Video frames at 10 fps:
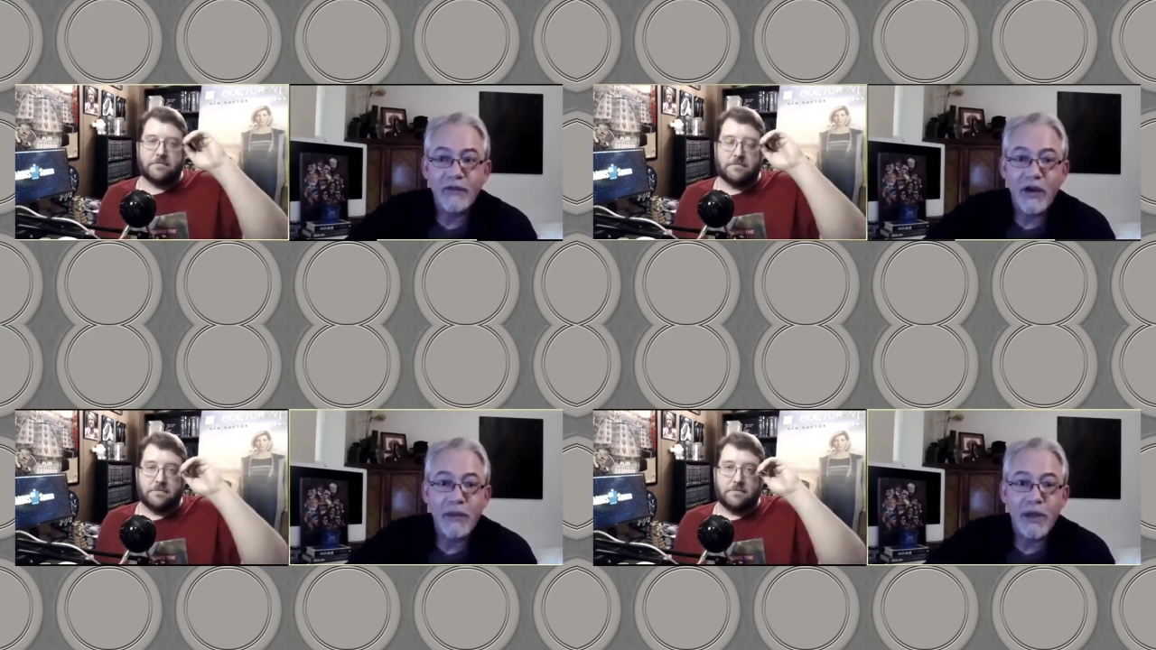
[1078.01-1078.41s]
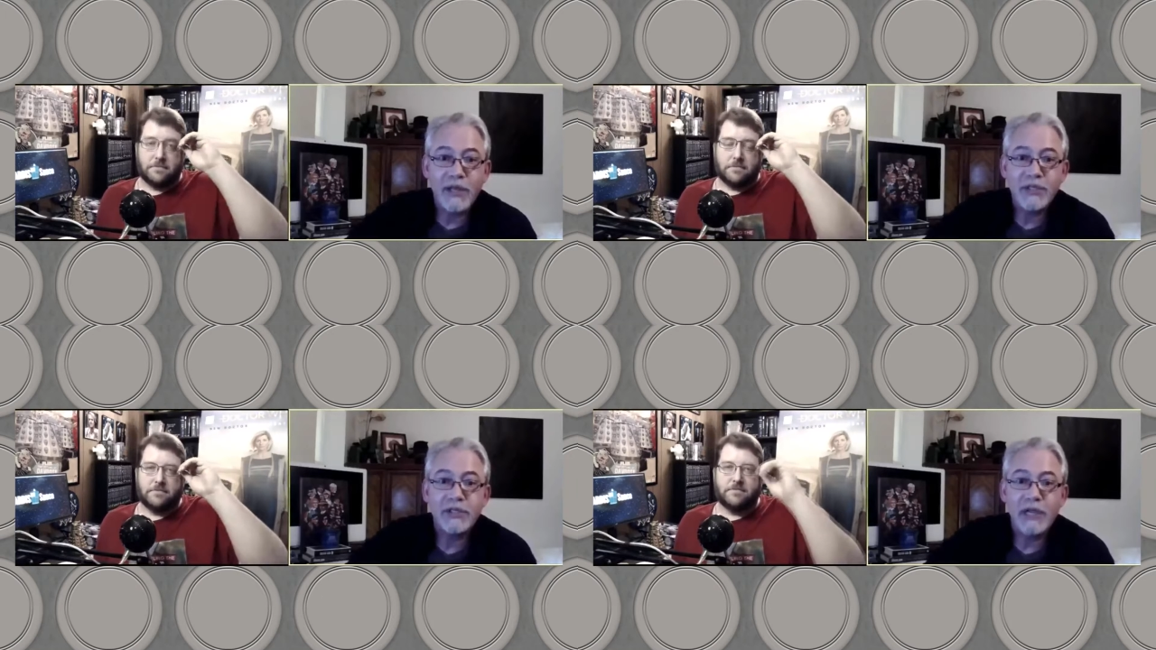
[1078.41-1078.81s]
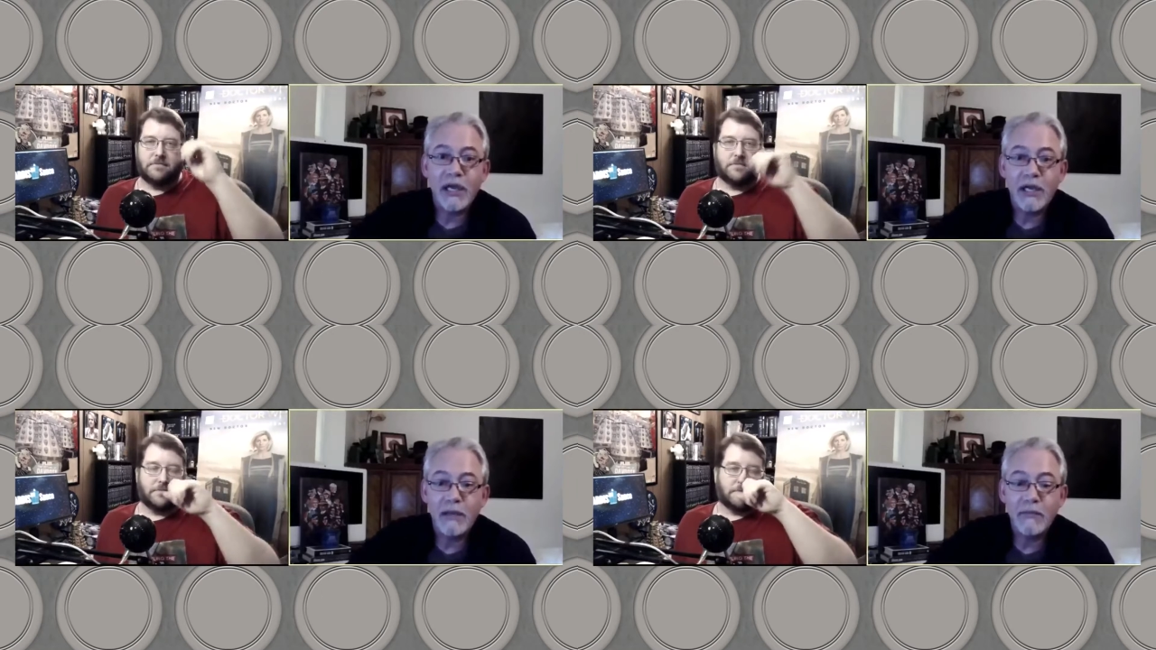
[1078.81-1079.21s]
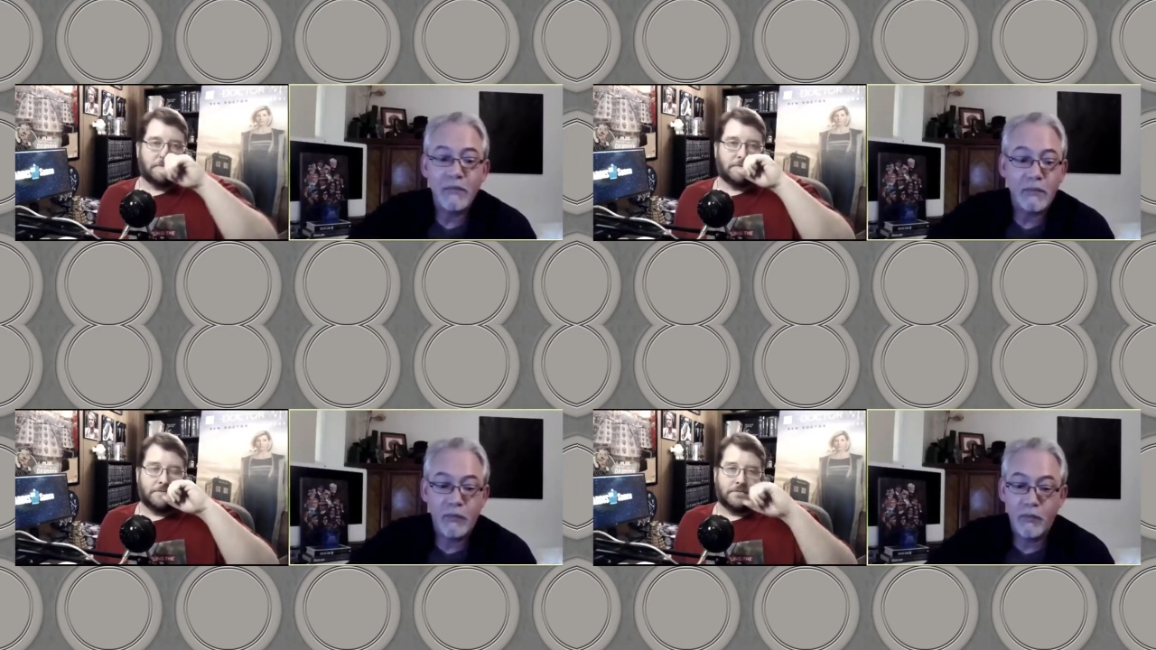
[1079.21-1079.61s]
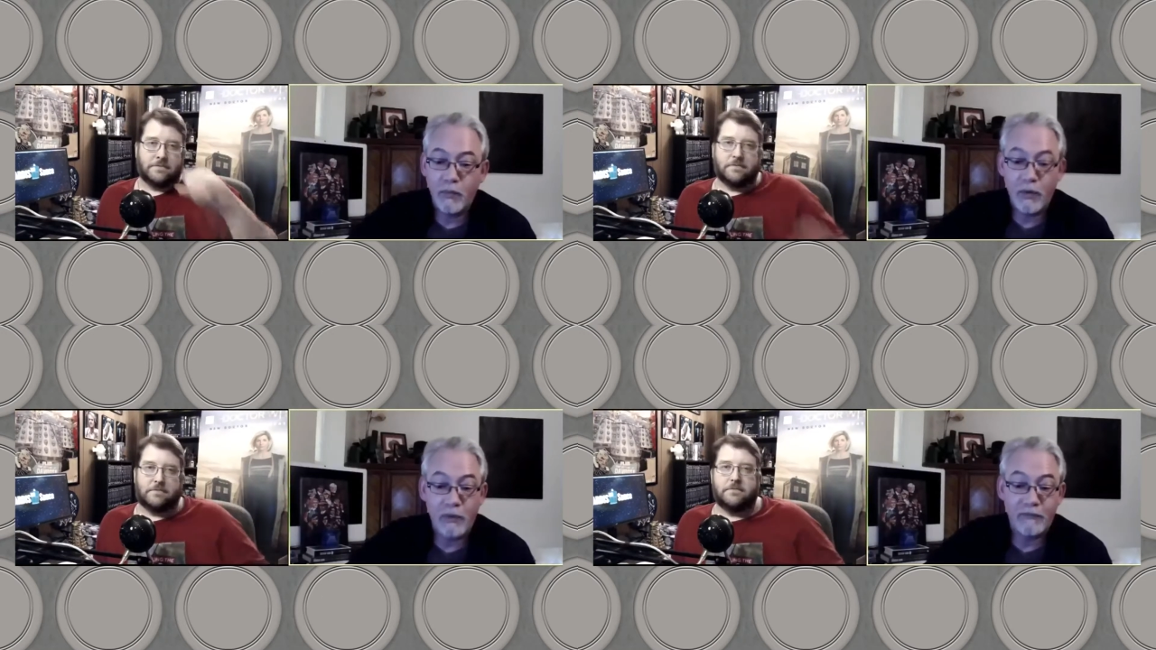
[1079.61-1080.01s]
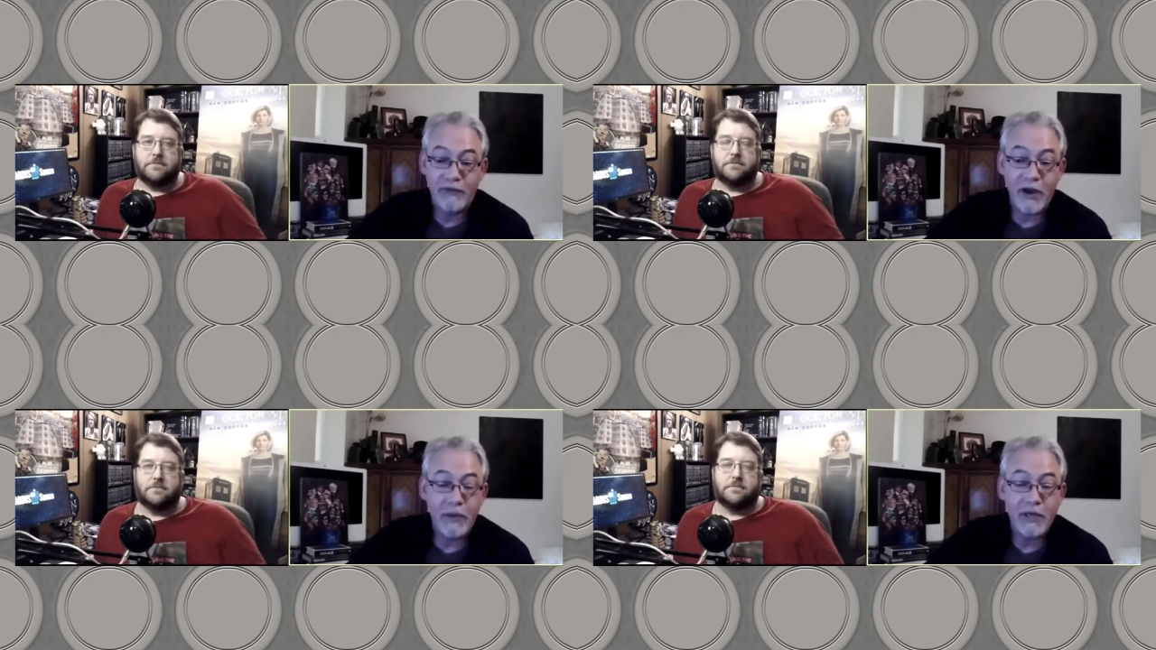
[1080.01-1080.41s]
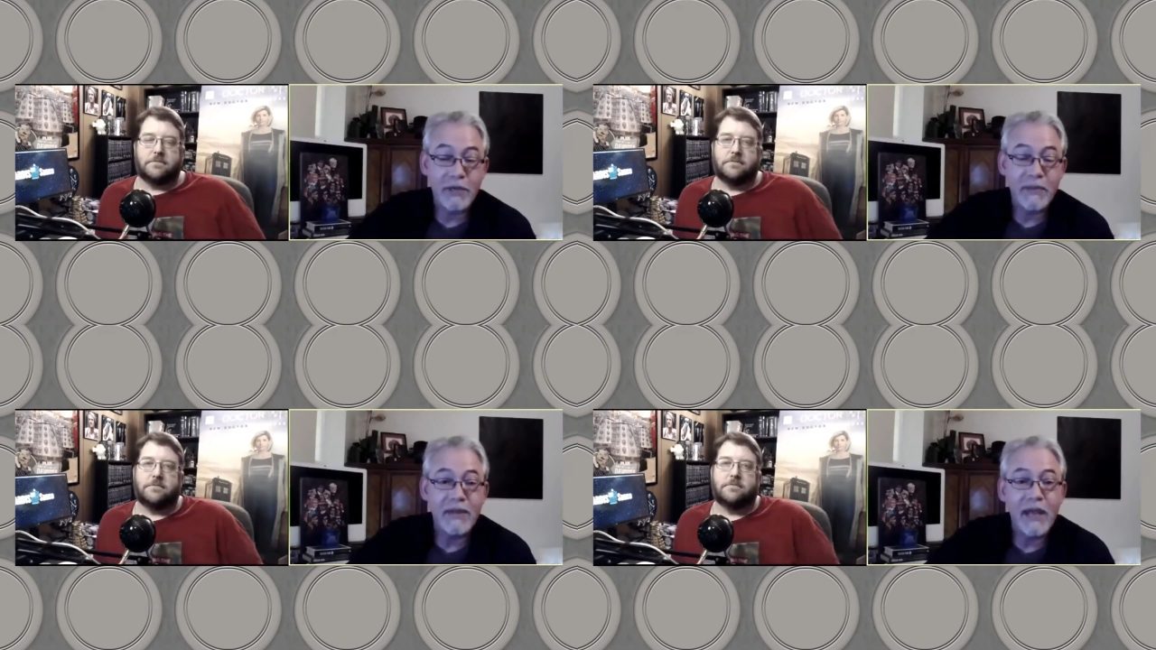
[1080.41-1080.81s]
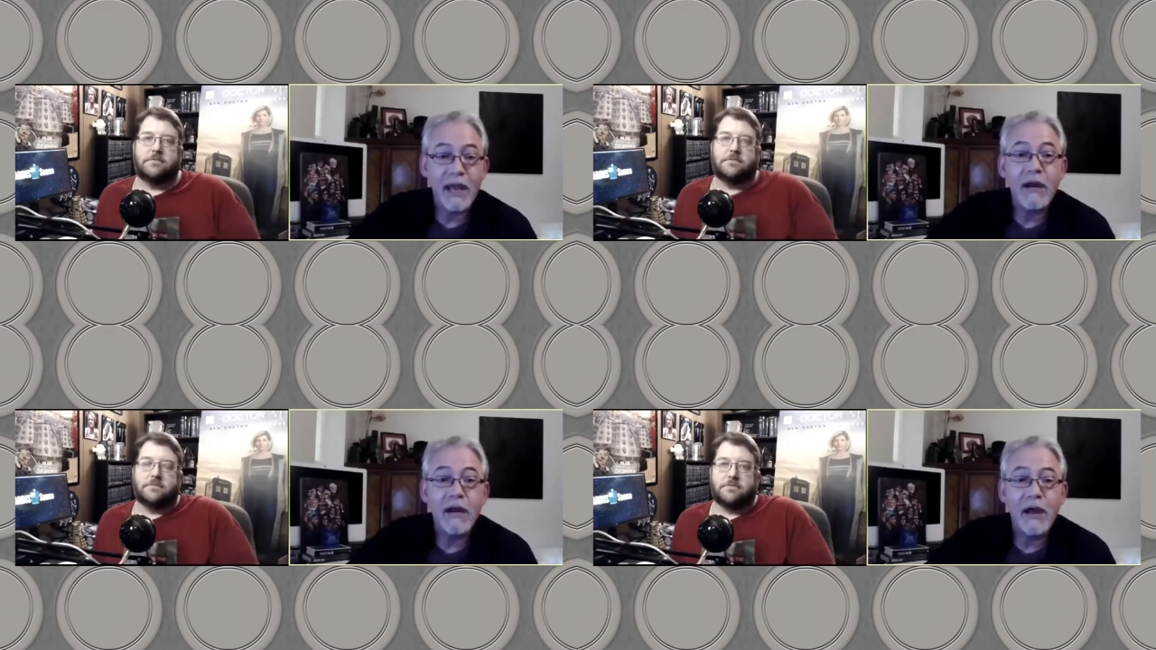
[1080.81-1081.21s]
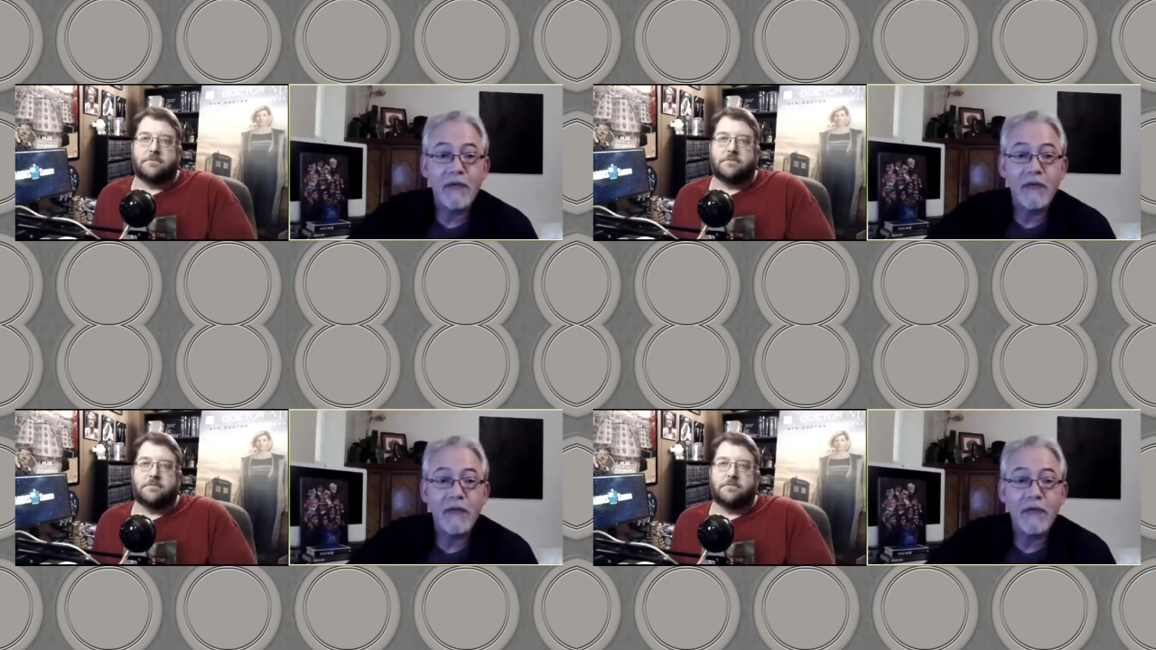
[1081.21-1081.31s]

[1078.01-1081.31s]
Speaker 1: very much um, very much up in the air